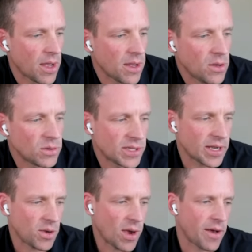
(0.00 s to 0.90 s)
you said
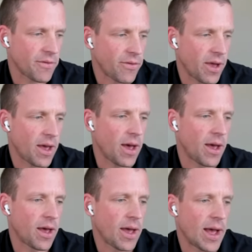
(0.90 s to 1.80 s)
you have,
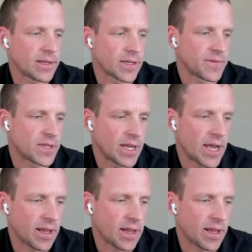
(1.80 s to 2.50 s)
as of today,